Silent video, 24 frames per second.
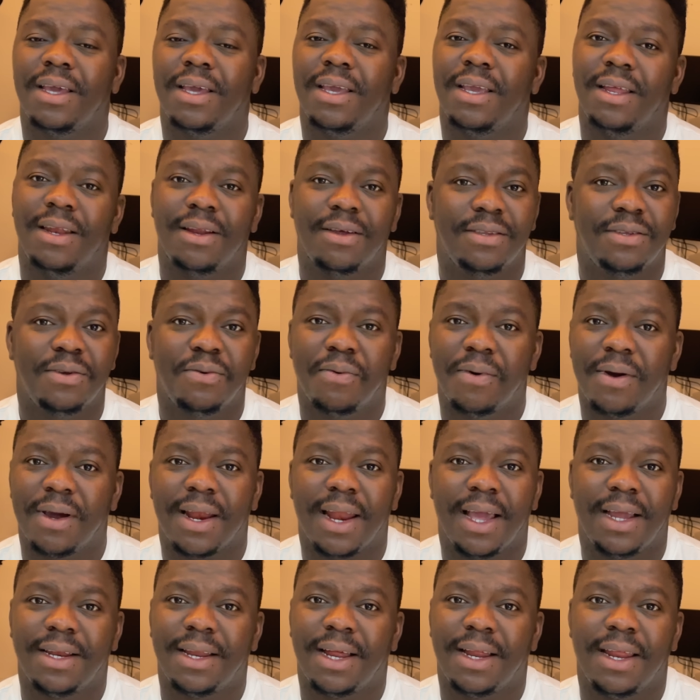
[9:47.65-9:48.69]
it doesn't work
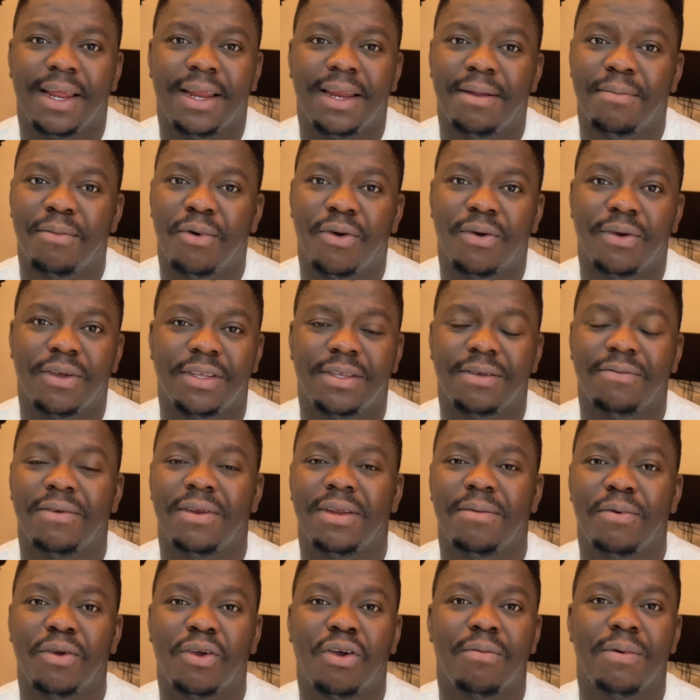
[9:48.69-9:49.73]
like that anymore it's
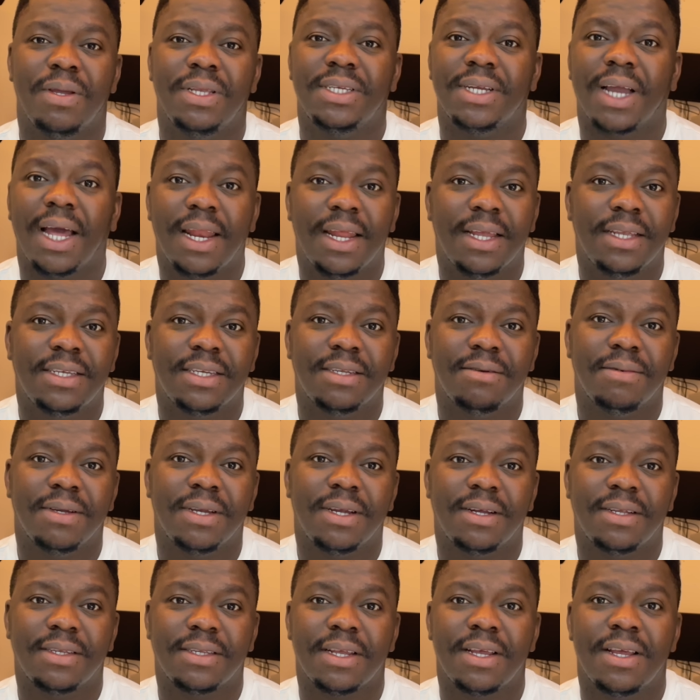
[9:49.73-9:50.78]
really becoming challenging
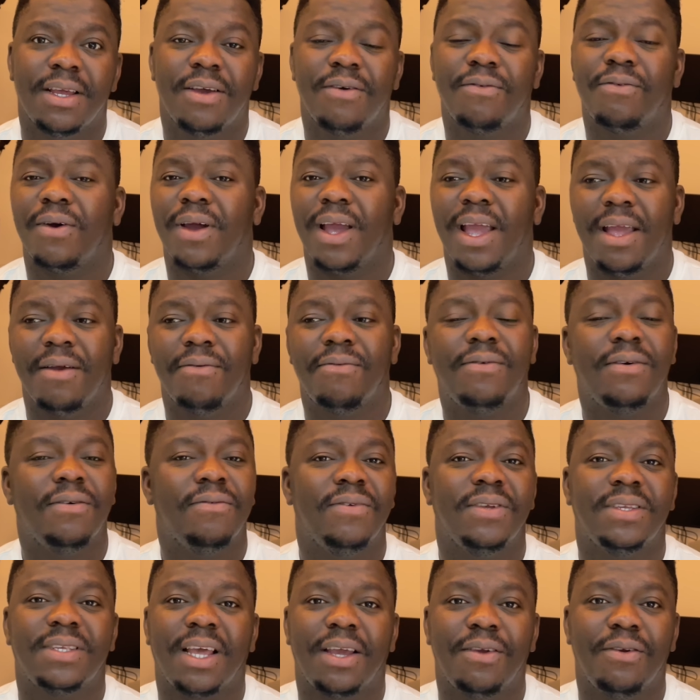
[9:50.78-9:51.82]
because for every
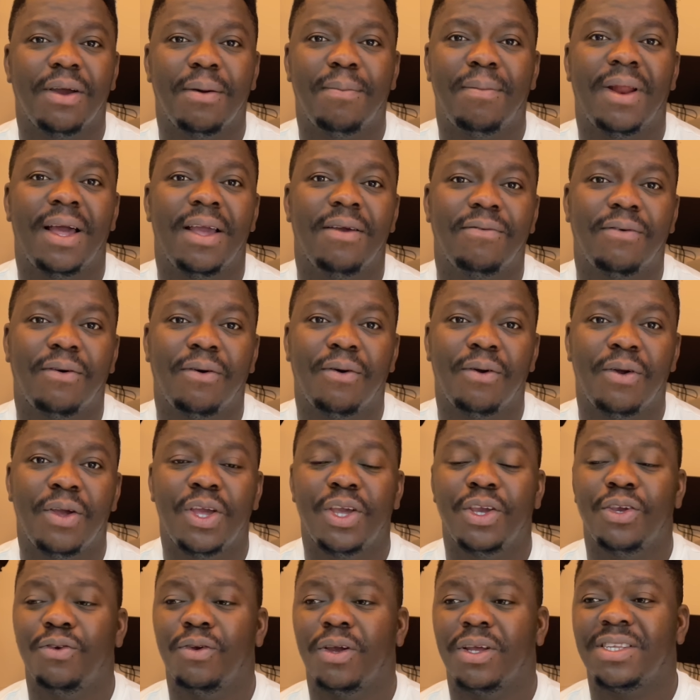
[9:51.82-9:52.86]
visa you apply for
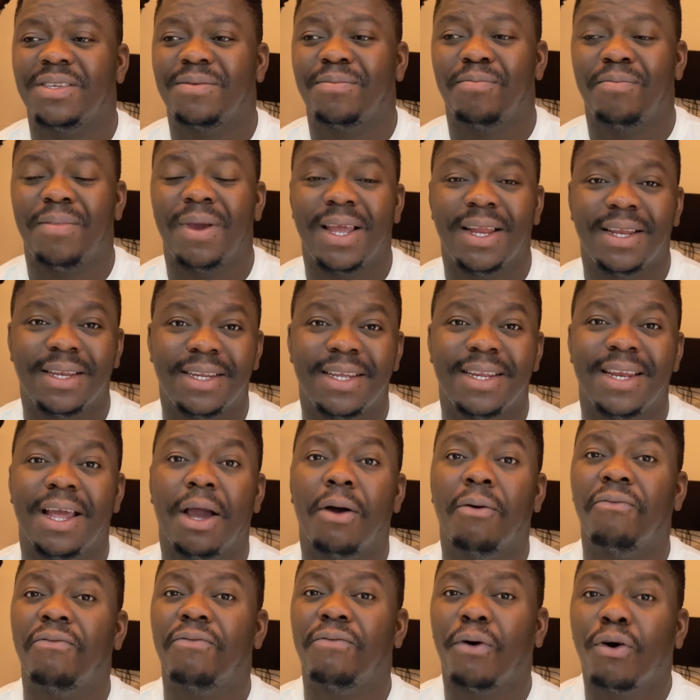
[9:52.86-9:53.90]
you're spending
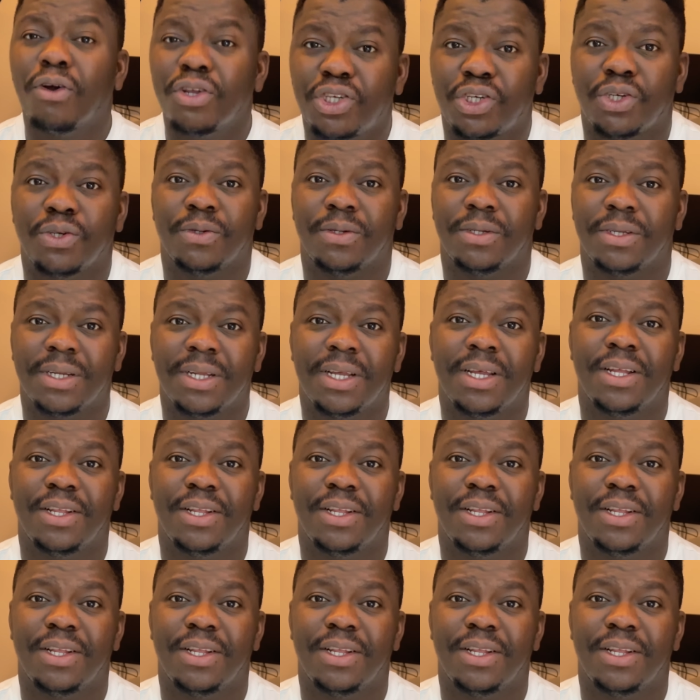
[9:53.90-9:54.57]
a fortune